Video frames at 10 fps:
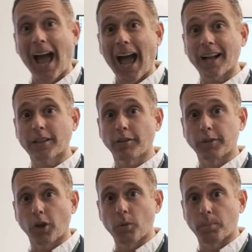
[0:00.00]
Active
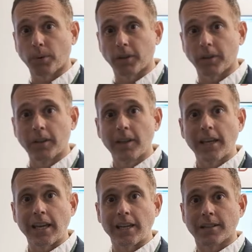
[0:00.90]
load pull
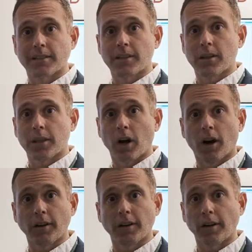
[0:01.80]
is the
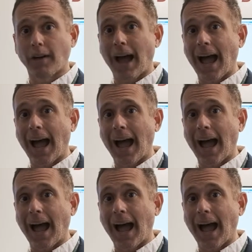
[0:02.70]
art of